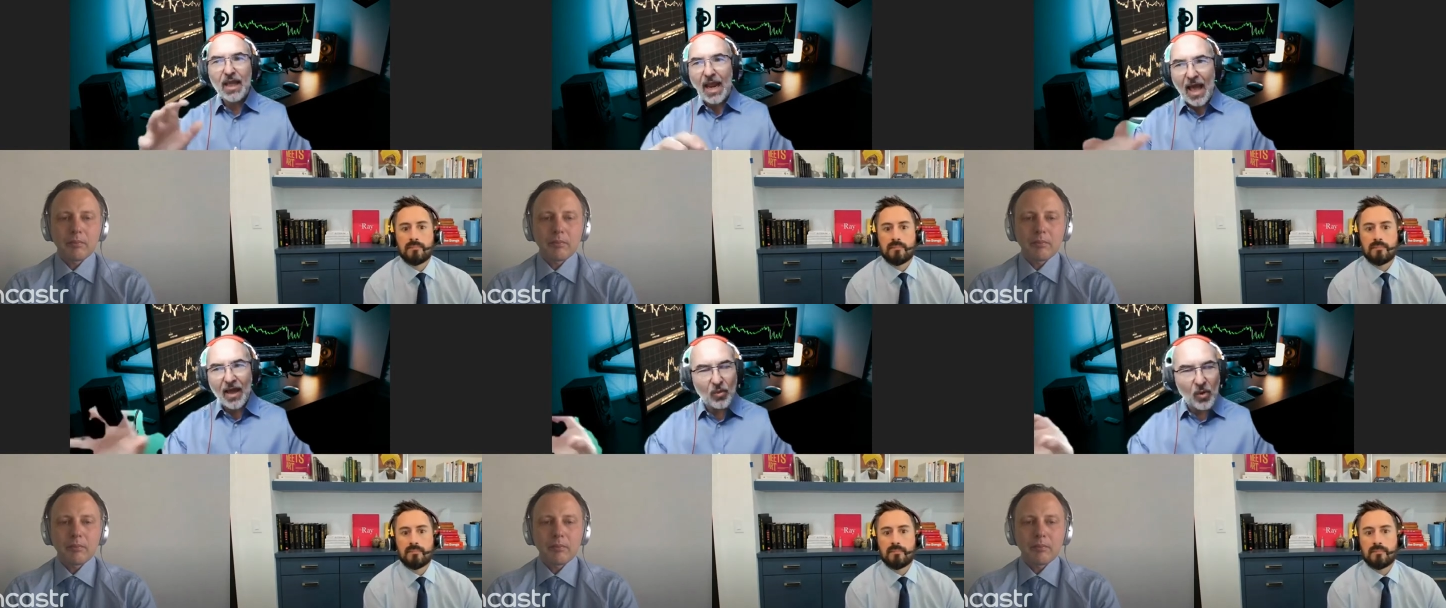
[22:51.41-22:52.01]
Speaker 1: And
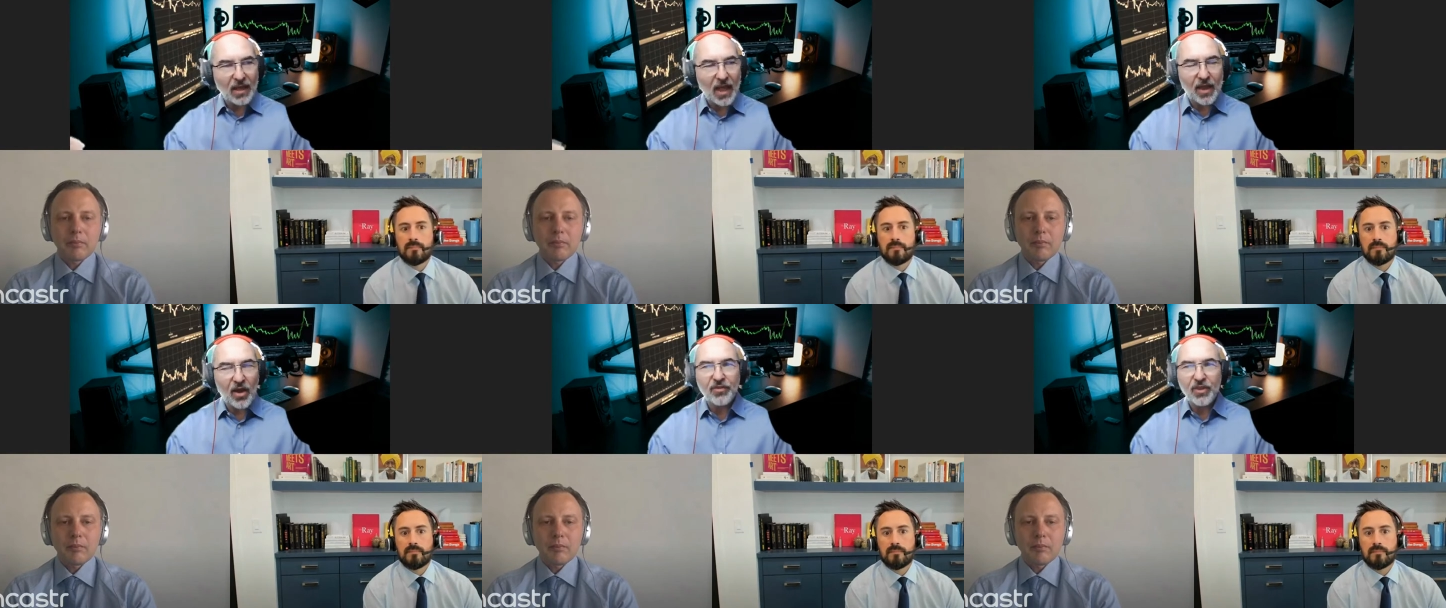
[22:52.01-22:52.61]
how do I
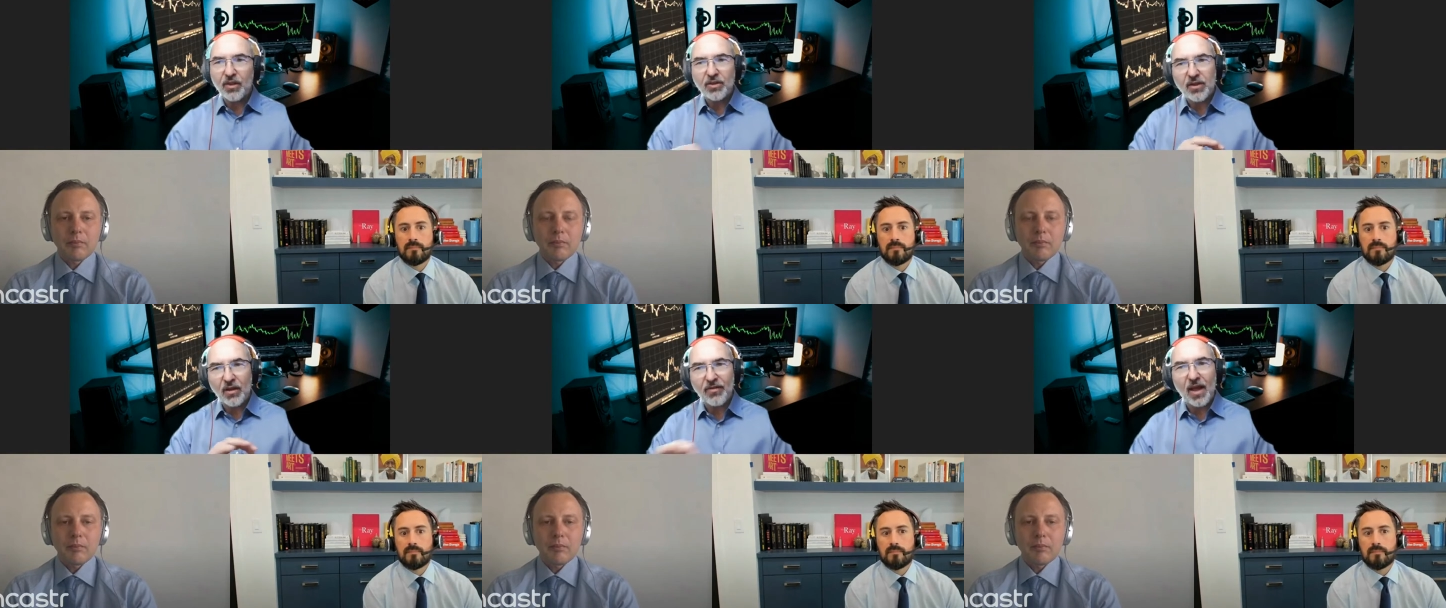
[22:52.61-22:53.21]
lay off the other
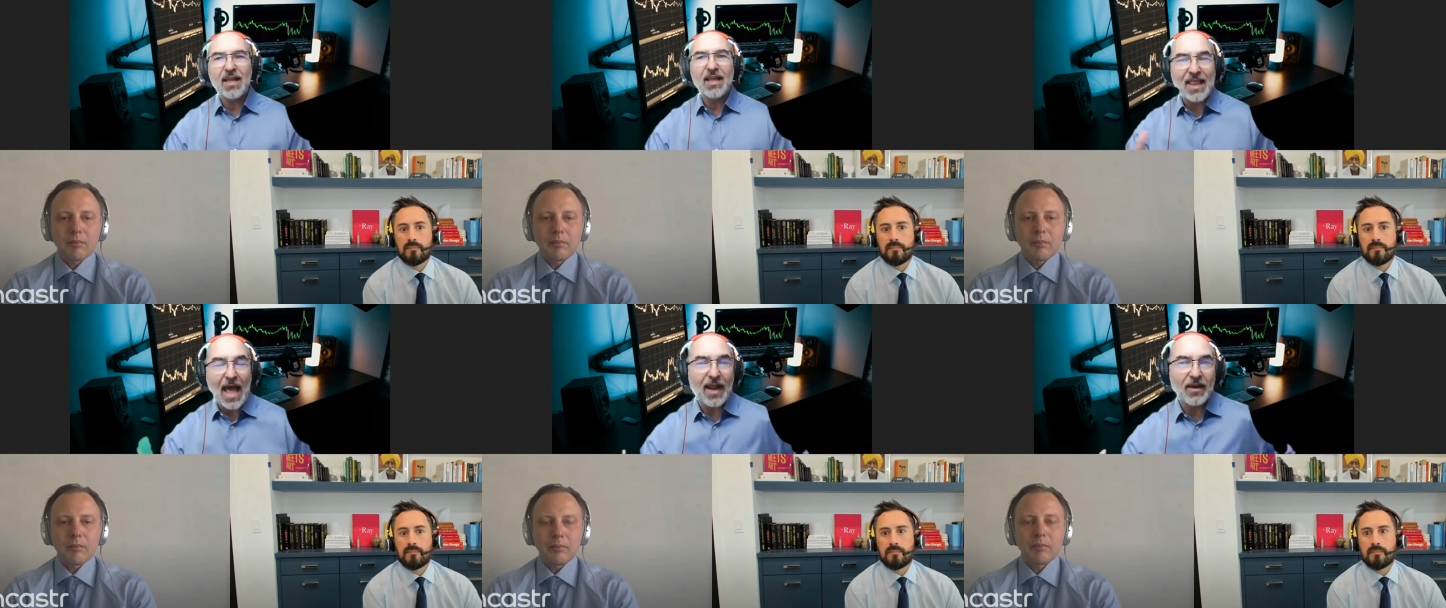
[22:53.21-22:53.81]
stuff? I
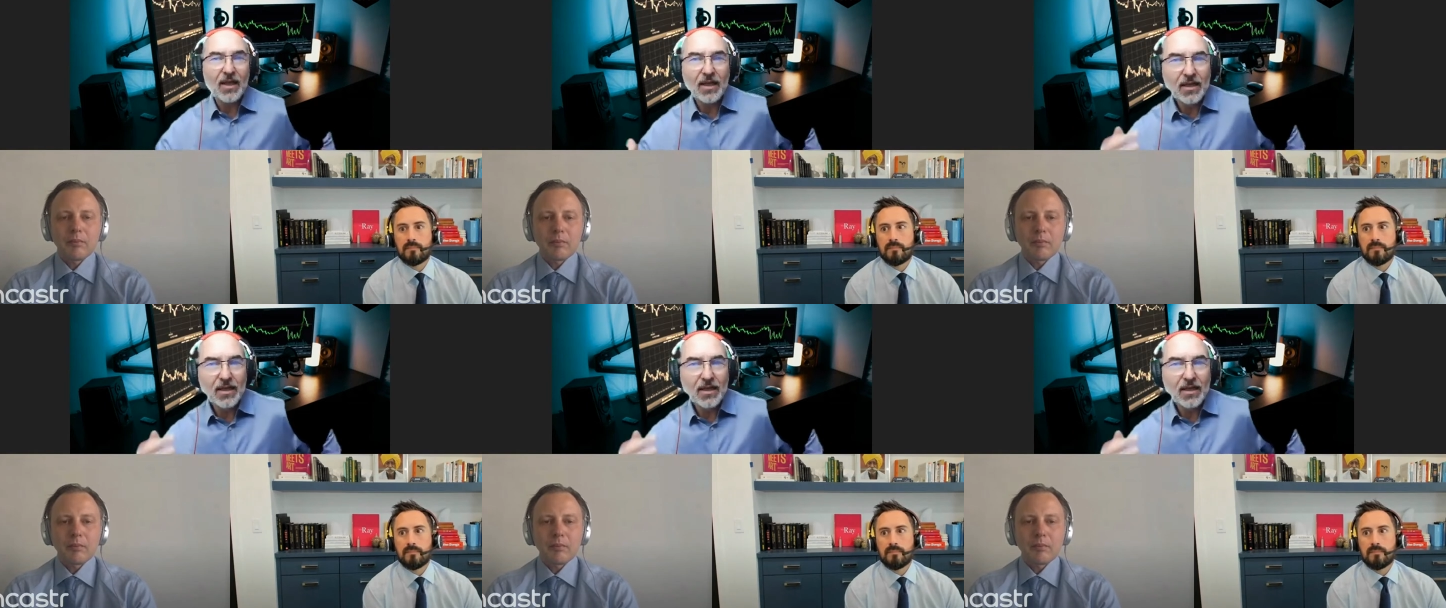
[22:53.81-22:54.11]
think that